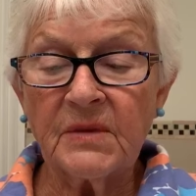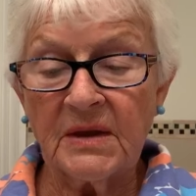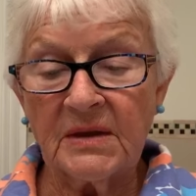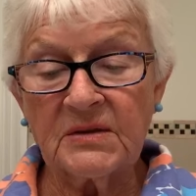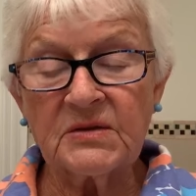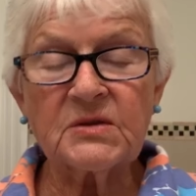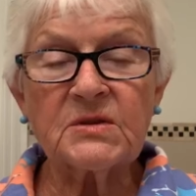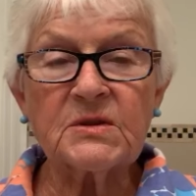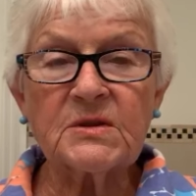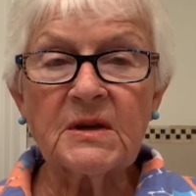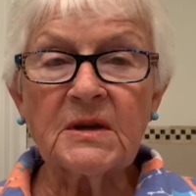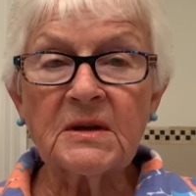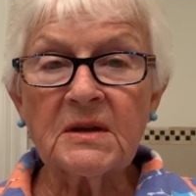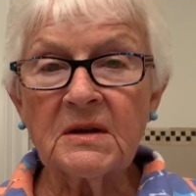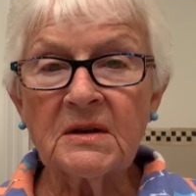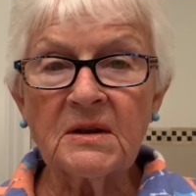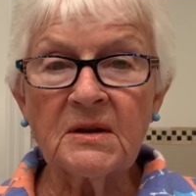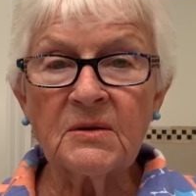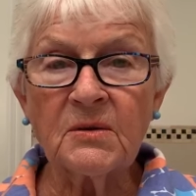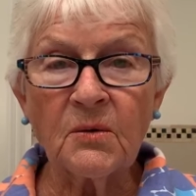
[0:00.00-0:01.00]
and set
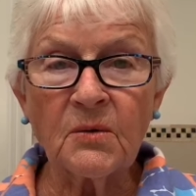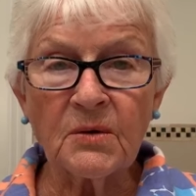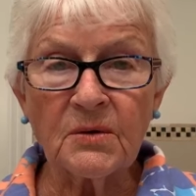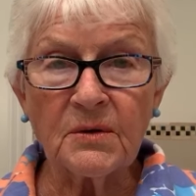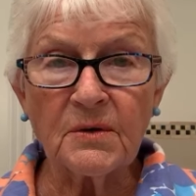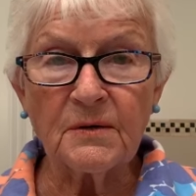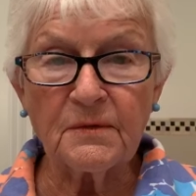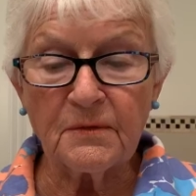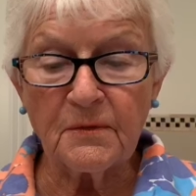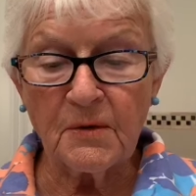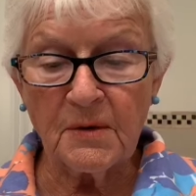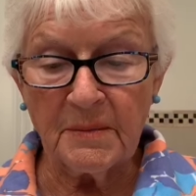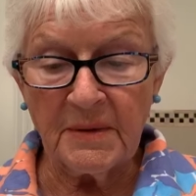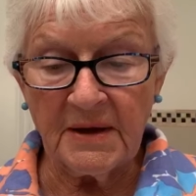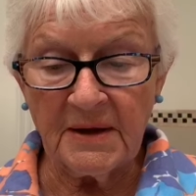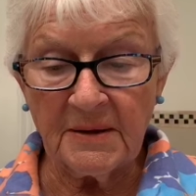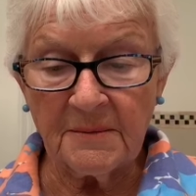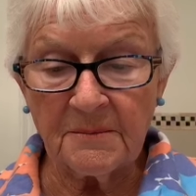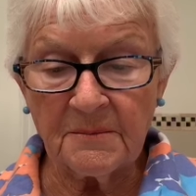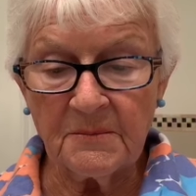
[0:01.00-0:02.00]
it in order for
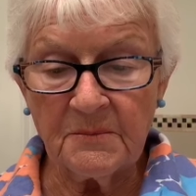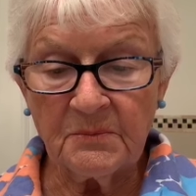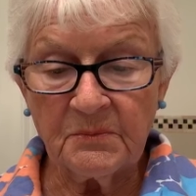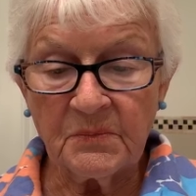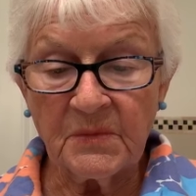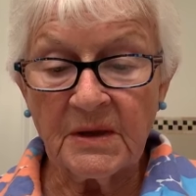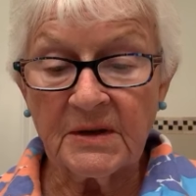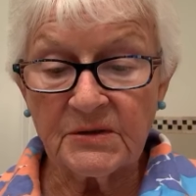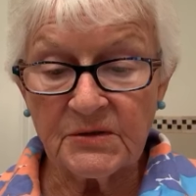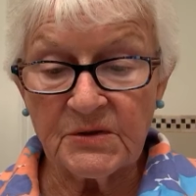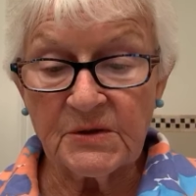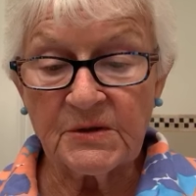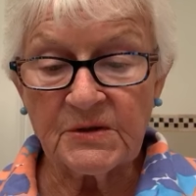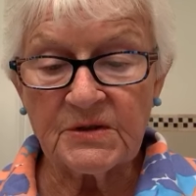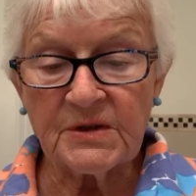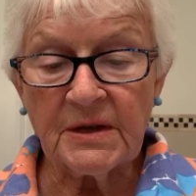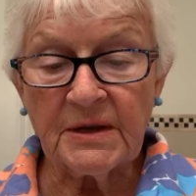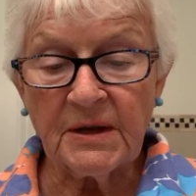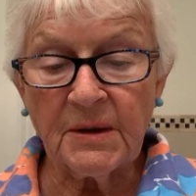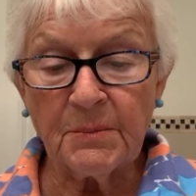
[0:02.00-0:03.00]
me,
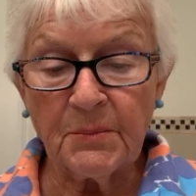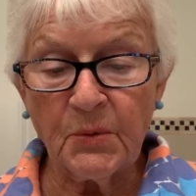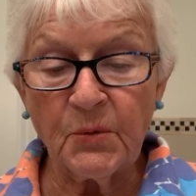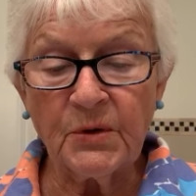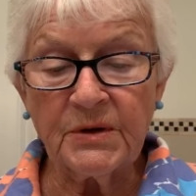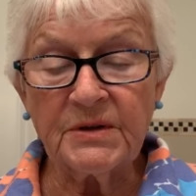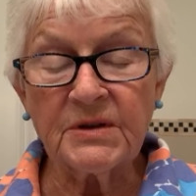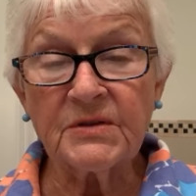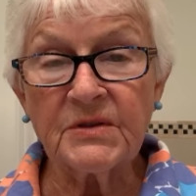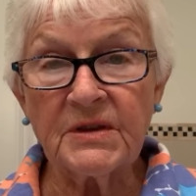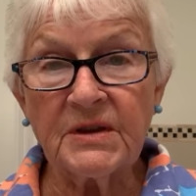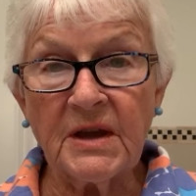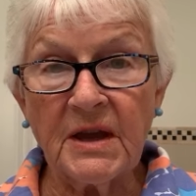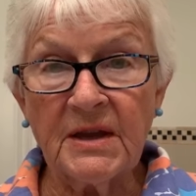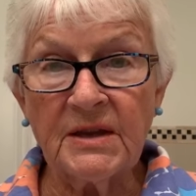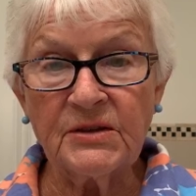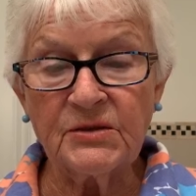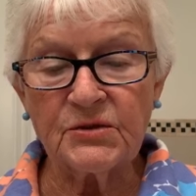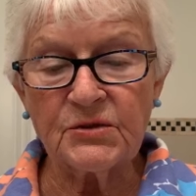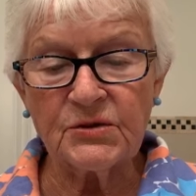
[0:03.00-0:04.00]
since I appointed the
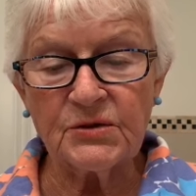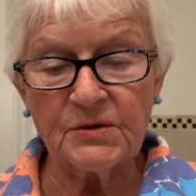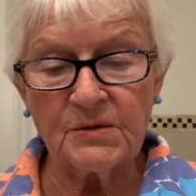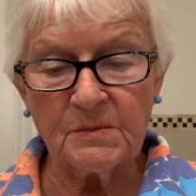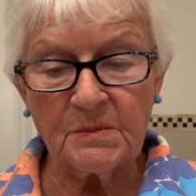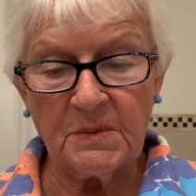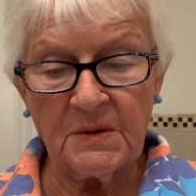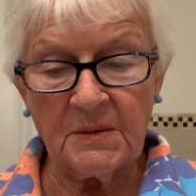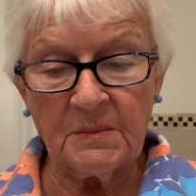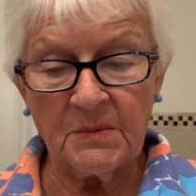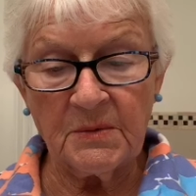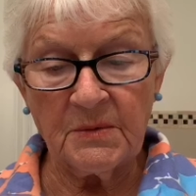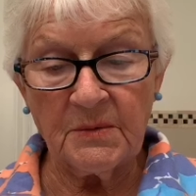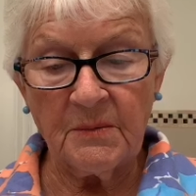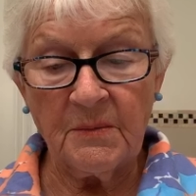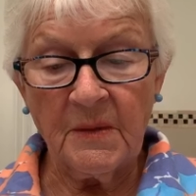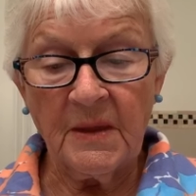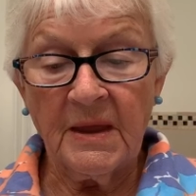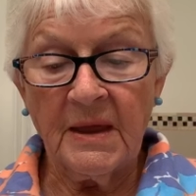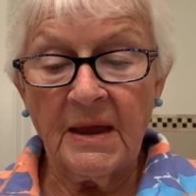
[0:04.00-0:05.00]
ancient people
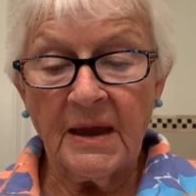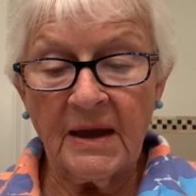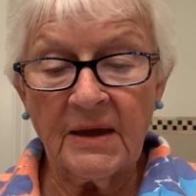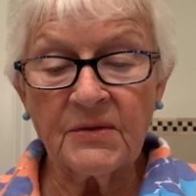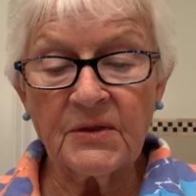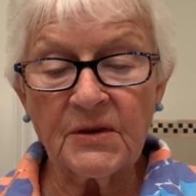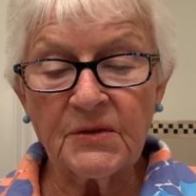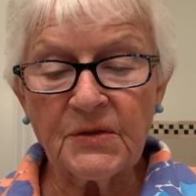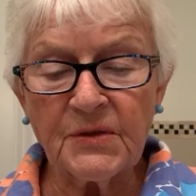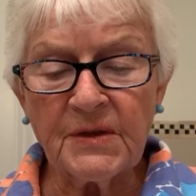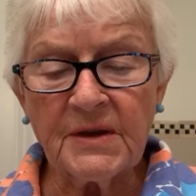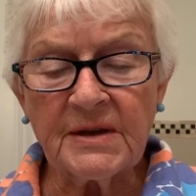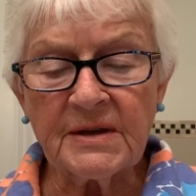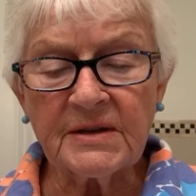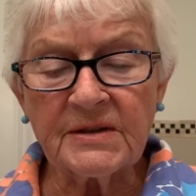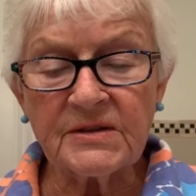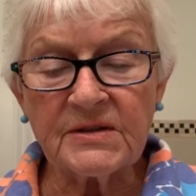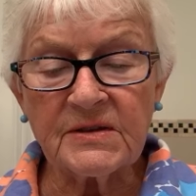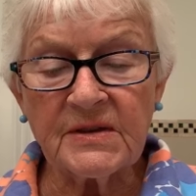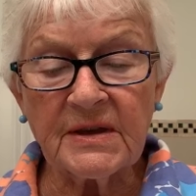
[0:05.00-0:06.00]
and the
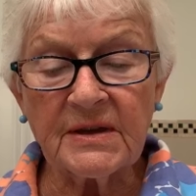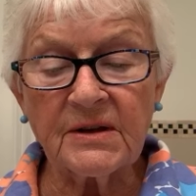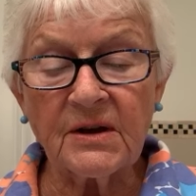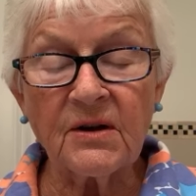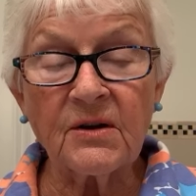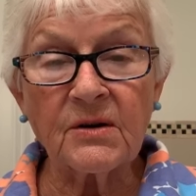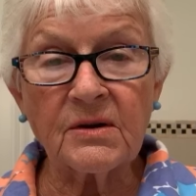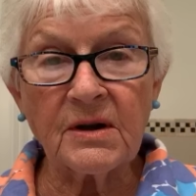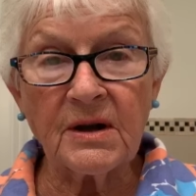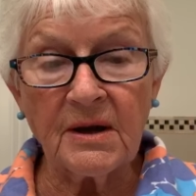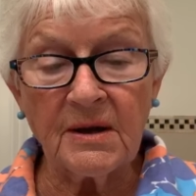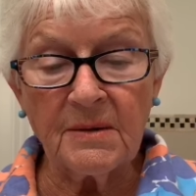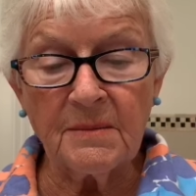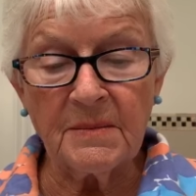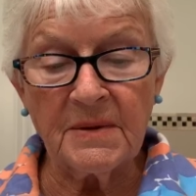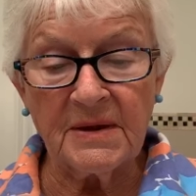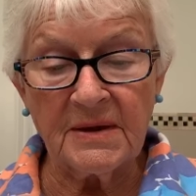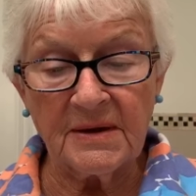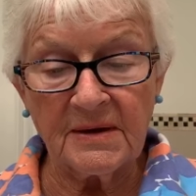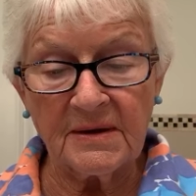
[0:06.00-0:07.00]
things that are
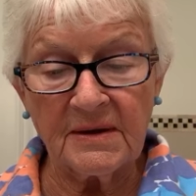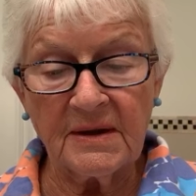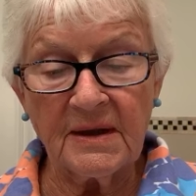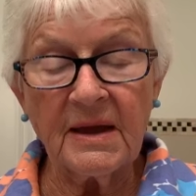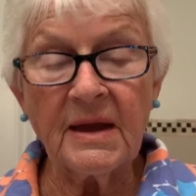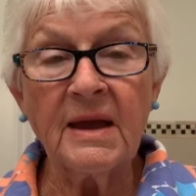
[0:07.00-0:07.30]
coming